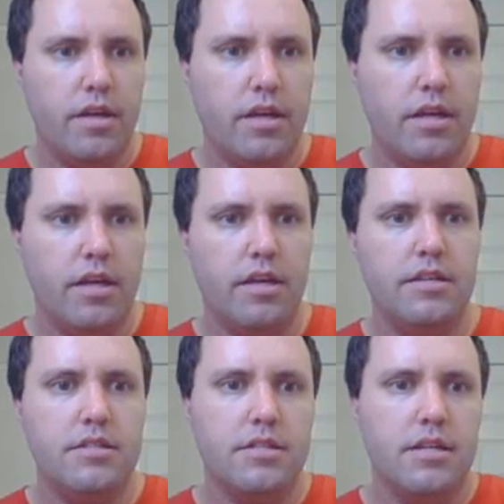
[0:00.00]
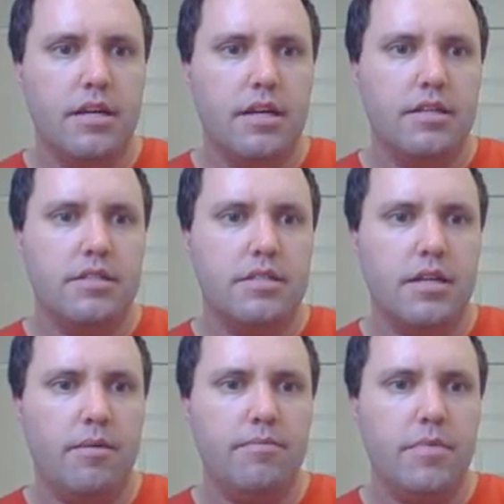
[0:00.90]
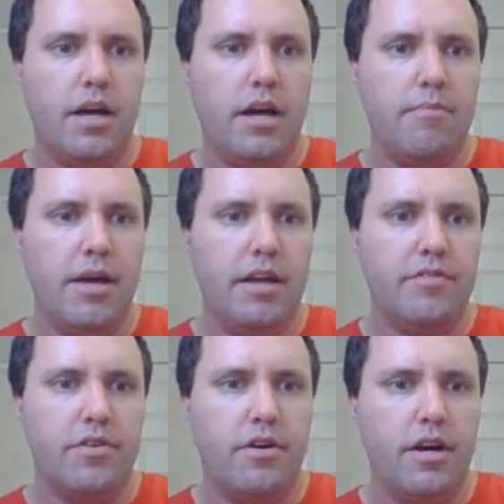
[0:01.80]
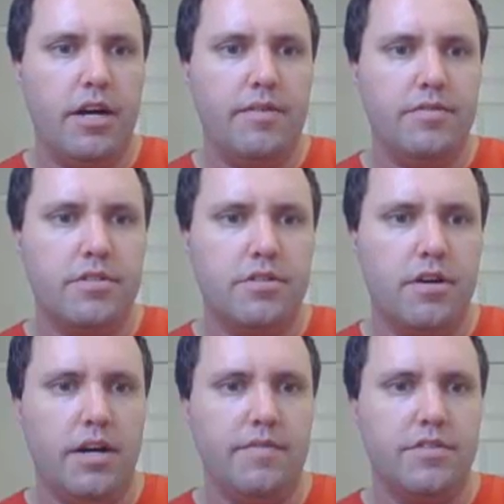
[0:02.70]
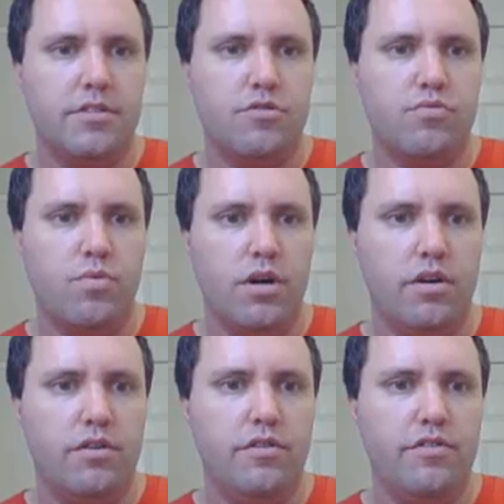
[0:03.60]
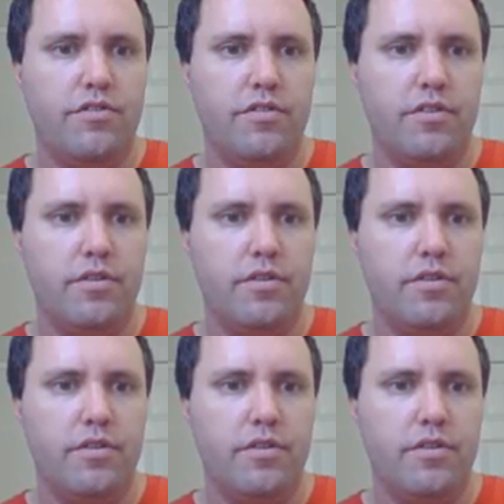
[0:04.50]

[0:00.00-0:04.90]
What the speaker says: is some amount of times 12